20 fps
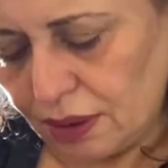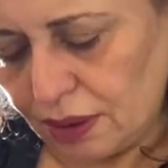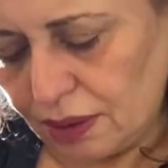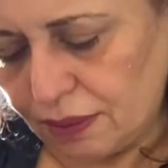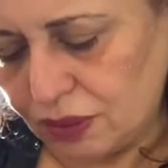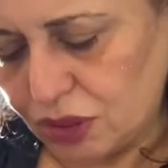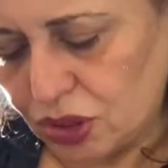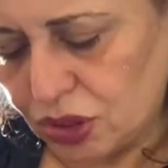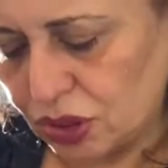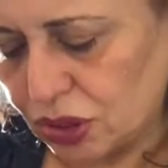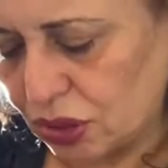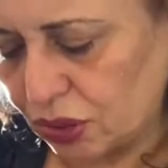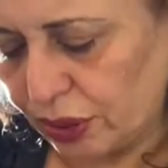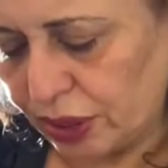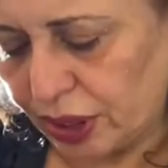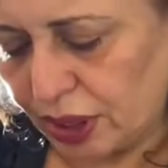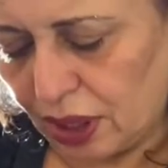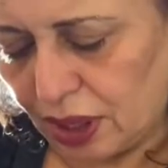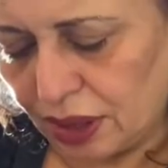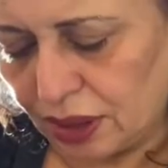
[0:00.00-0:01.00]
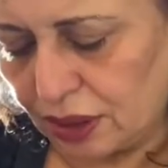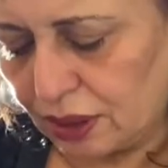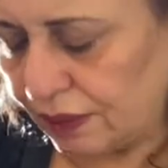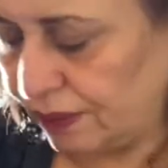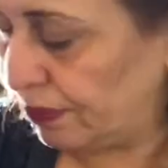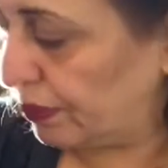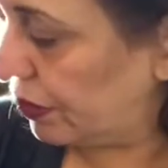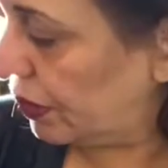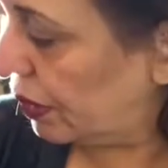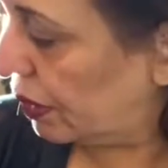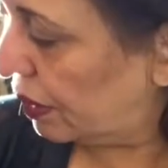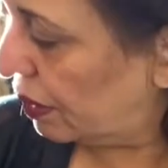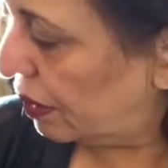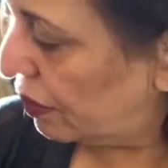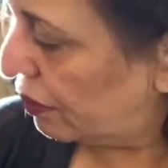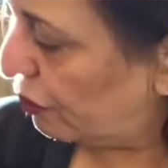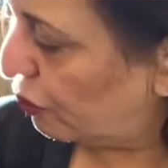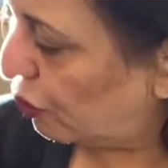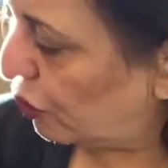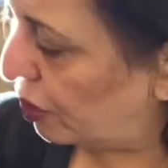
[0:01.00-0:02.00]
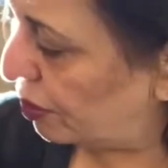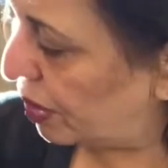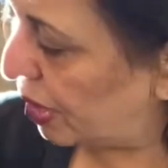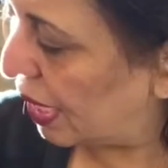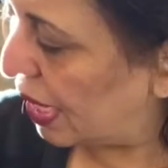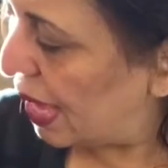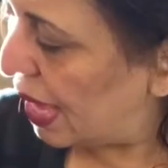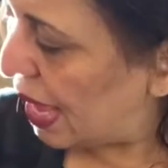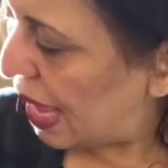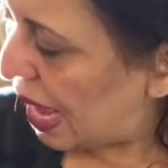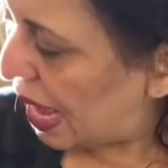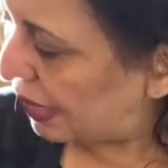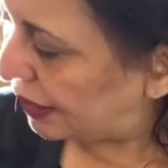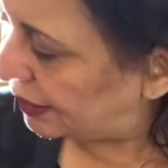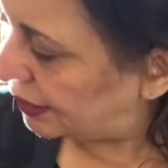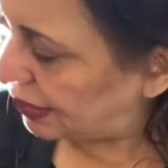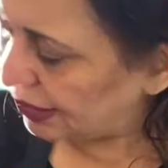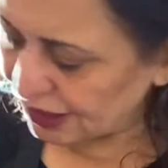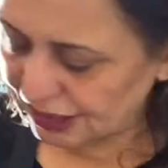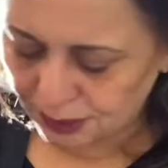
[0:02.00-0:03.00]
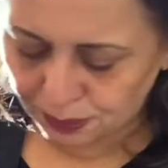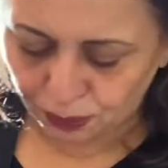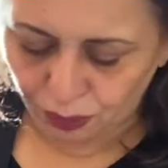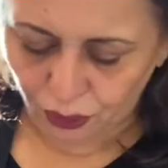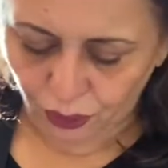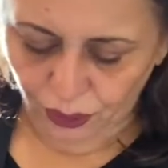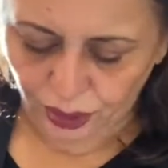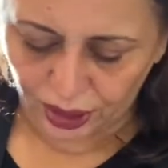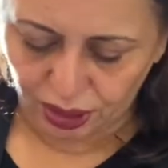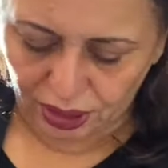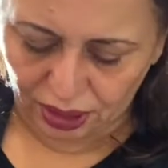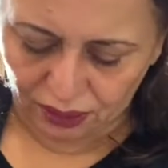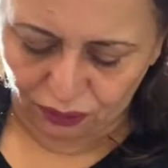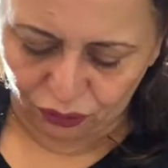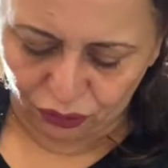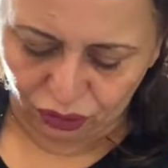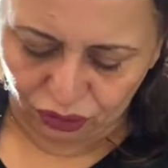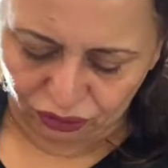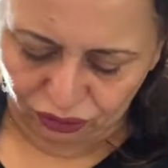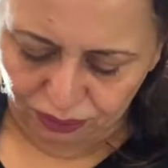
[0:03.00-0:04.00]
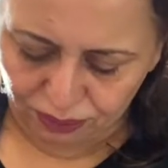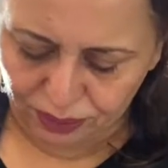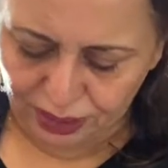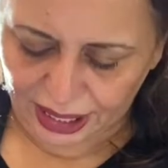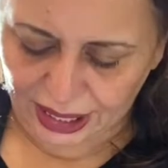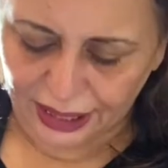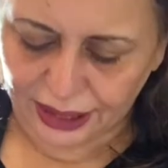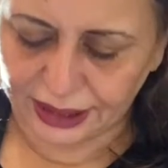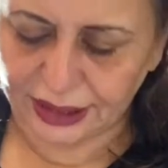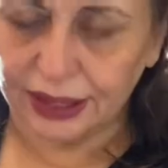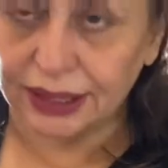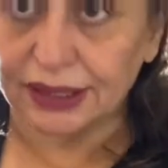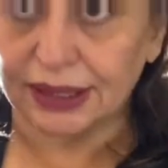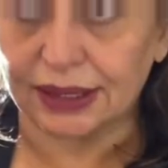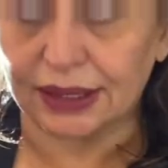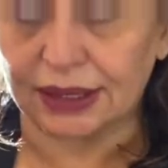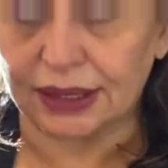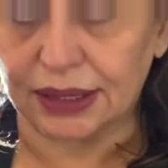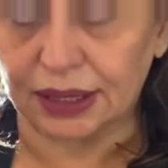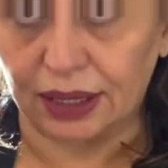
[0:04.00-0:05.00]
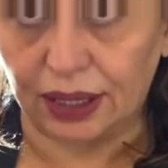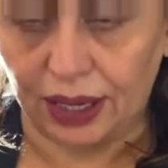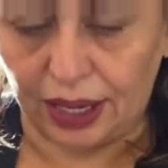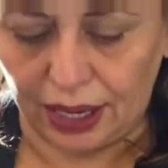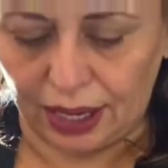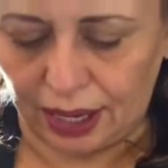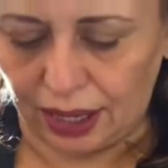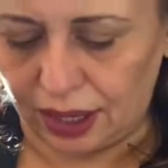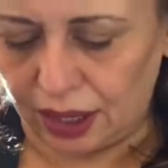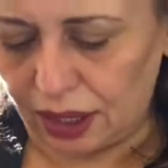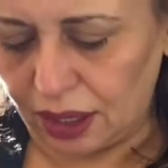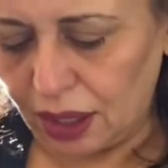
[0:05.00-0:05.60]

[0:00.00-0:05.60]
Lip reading: Just going on for me. At this point, if you've made this ahead,